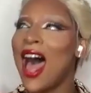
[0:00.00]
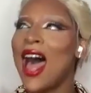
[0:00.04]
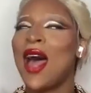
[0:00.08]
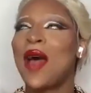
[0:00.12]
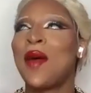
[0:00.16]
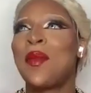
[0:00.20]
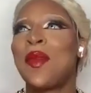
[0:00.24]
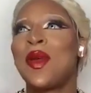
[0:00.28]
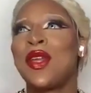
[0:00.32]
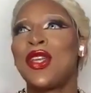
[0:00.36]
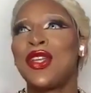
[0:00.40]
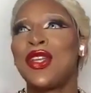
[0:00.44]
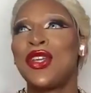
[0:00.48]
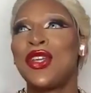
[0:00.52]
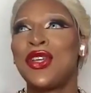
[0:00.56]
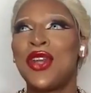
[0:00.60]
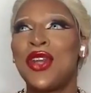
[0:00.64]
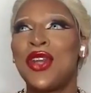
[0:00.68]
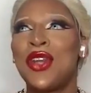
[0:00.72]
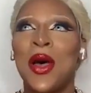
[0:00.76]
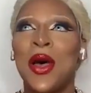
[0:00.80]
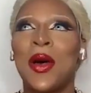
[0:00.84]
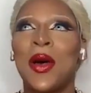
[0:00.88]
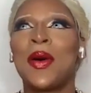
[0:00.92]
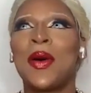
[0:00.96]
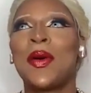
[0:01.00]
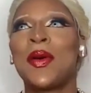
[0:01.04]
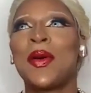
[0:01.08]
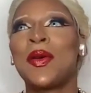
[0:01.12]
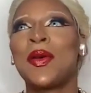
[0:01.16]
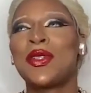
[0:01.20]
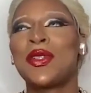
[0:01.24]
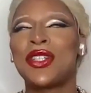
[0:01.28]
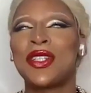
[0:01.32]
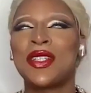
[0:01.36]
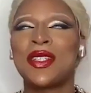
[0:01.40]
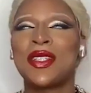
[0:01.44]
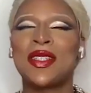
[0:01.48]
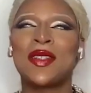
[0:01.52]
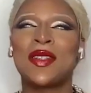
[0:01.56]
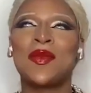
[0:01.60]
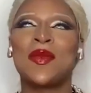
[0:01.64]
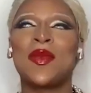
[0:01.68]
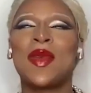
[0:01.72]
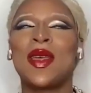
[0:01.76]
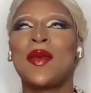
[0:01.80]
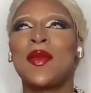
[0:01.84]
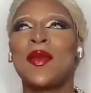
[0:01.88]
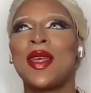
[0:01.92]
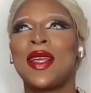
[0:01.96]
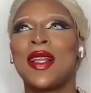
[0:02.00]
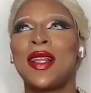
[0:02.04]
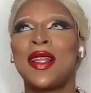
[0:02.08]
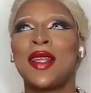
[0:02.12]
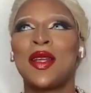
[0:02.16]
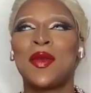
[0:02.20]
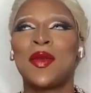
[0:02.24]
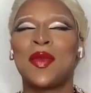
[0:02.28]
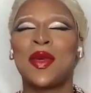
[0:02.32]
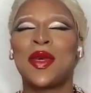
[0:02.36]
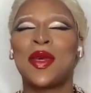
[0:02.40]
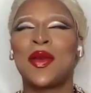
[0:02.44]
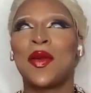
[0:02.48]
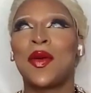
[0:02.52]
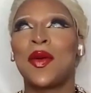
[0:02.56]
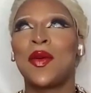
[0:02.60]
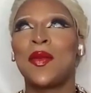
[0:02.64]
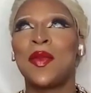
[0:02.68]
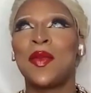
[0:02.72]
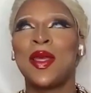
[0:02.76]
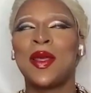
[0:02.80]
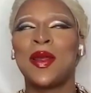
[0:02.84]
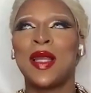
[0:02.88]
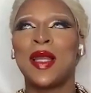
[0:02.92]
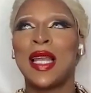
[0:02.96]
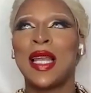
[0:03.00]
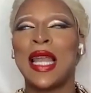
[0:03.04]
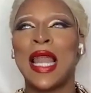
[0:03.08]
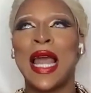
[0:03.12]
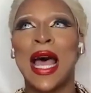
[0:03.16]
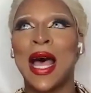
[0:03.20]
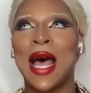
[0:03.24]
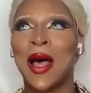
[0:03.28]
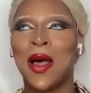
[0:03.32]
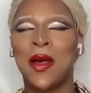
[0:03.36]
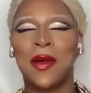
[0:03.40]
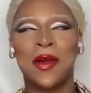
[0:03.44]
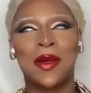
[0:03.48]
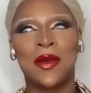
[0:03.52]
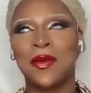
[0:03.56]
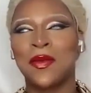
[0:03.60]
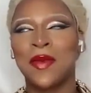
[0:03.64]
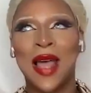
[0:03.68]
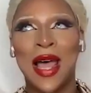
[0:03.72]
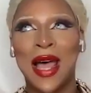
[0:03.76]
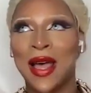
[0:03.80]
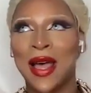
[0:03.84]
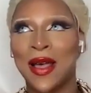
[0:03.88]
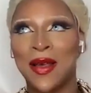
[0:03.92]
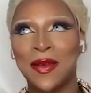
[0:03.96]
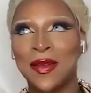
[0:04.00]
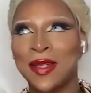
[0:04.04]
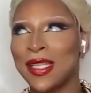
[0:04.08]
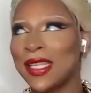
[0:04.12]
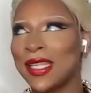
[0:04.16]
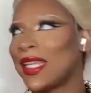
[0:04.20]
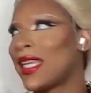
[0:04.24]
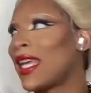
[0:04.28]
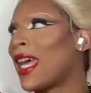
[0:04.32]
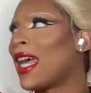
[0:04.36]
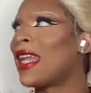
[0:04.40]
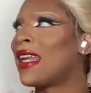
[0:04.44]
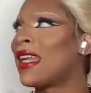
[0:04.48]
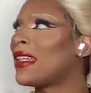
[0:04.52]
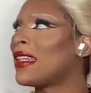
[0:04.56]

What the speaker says: but you know, just maybe a bit loud and rowdy.